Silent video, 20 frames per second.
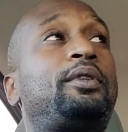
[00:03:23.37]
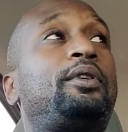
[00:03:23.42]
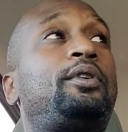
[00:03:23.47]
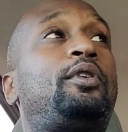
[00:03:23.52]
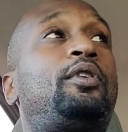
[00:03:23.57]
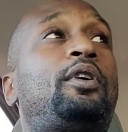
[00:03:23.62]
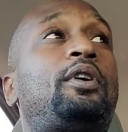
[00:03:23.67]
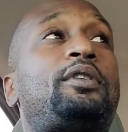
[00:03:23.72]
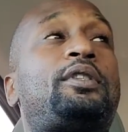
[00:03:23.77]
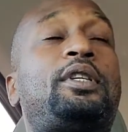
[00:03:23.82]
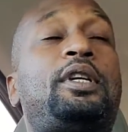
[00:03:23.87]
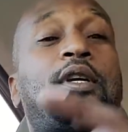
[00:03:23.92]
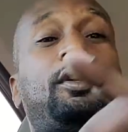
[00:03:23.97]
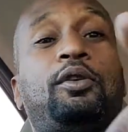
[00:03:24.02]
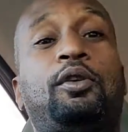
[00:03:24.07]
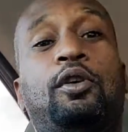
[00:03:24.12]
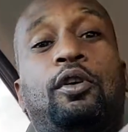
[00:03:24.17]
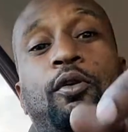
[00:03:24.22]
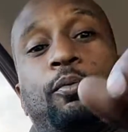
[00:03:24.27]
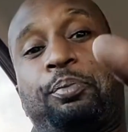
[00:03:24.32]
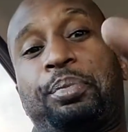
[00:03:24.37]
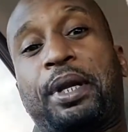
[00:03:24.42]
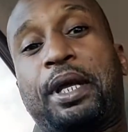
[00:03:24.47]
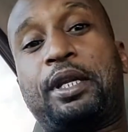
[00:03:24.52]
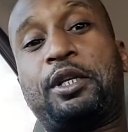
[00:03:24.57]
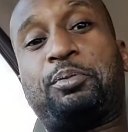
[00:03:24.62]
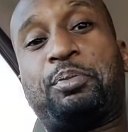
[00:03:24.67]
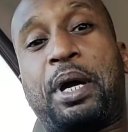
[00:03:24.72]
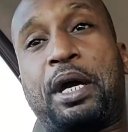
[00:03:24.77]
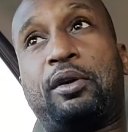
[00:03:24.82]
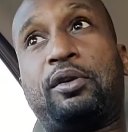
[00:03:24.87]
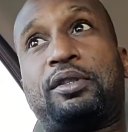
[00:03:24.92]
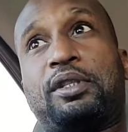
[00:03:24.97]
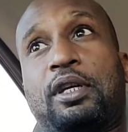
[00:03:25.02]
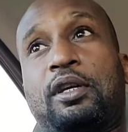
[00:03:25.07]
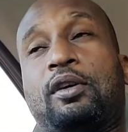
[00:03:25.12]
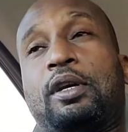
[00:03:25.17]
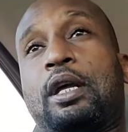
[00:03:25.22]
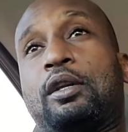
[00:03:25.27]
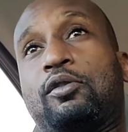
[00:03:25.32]
You're going to see. You're going to play this back and
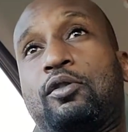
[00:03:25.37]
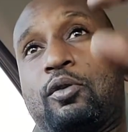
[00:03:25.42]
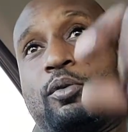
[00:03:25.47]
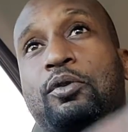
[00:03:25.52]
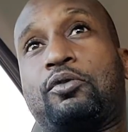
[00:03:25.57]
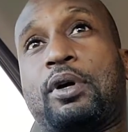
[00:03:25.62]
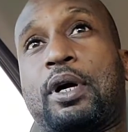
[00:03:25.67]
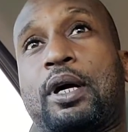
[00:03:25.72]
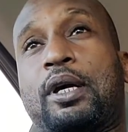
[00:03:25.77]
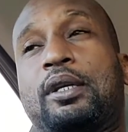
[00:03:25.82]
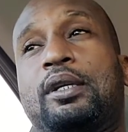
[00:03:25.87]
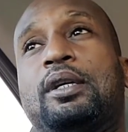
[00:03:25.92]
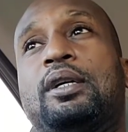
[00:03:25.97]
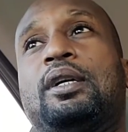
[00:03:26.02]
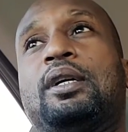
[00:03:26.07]
say, yeah, that dude was right.